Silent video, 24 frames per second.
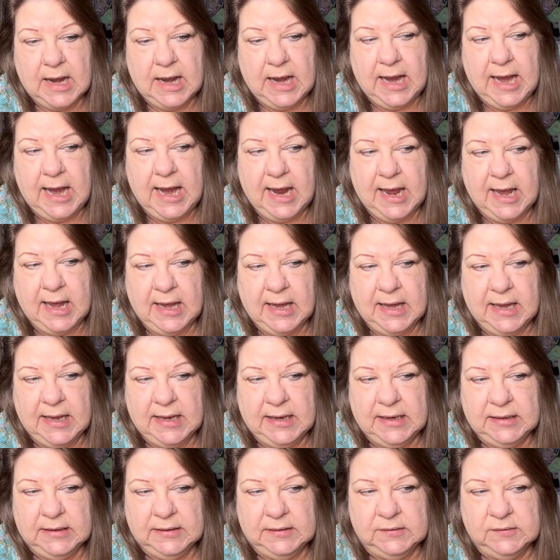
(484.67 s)

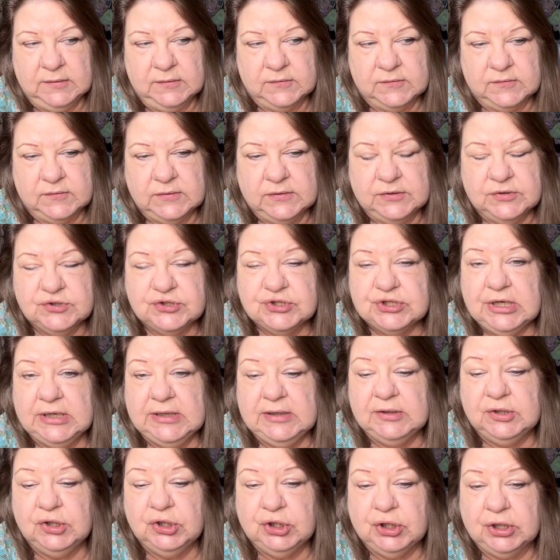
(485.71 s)
And she
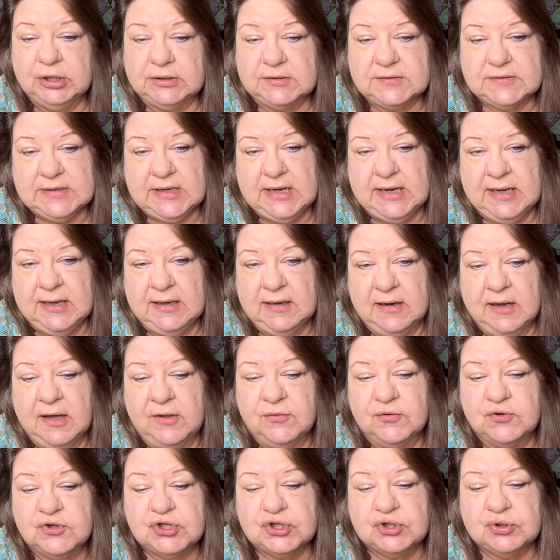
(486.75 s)
looked at
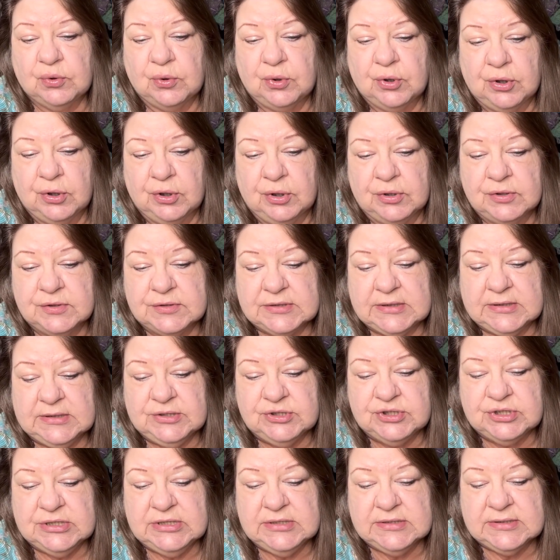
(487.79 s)
other stores and
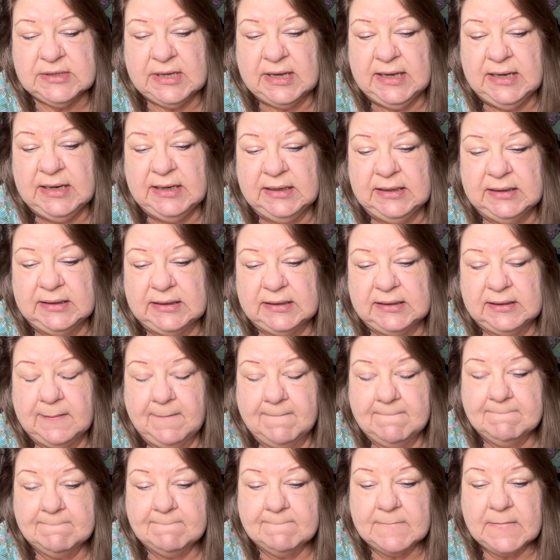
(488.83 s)
she's like,
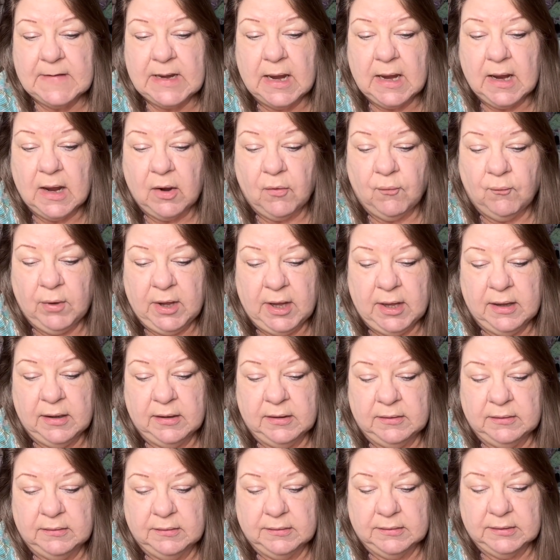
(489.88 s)

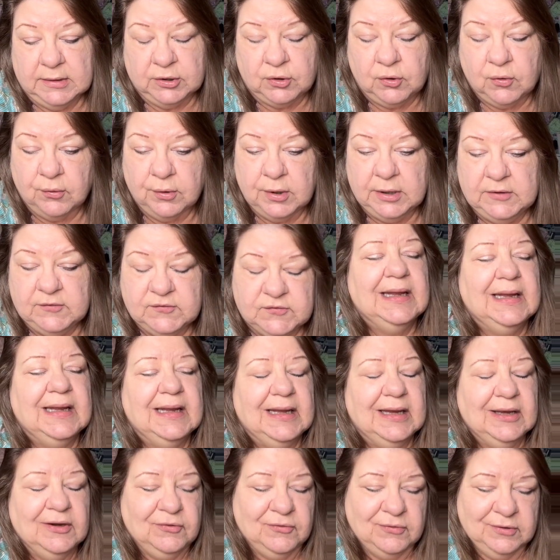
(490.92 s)
well, according
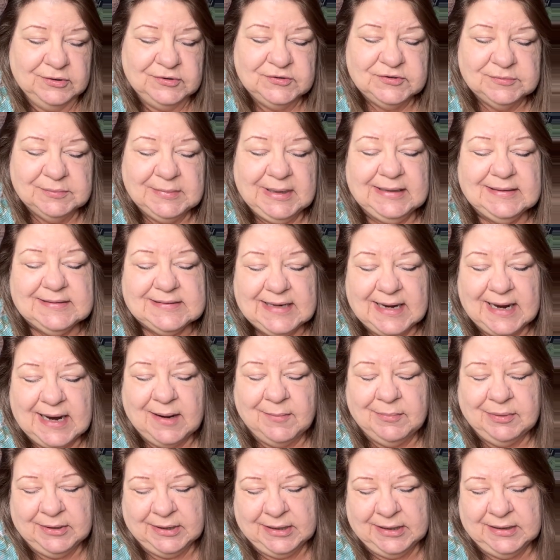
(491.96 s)
to my
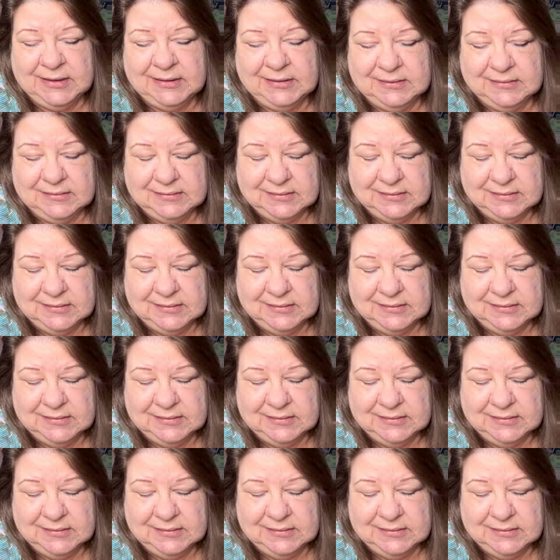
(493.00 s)
tablet,